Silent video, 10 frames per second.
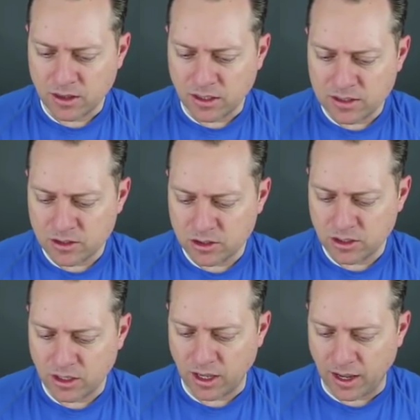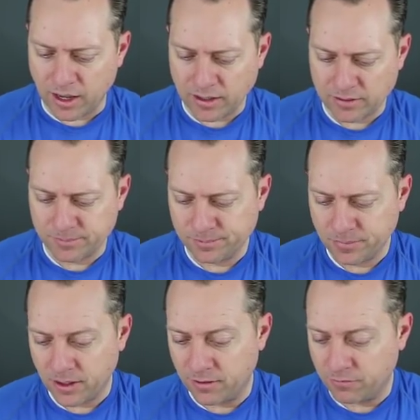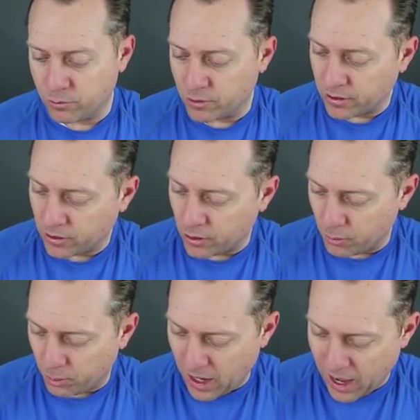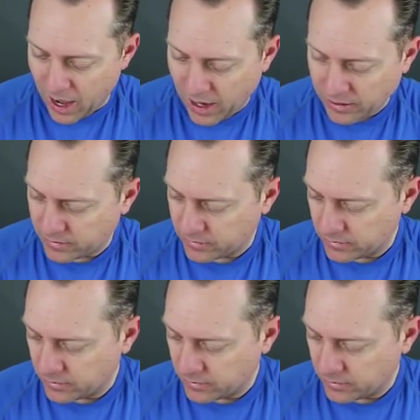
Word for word: Let's look at, if you want to go back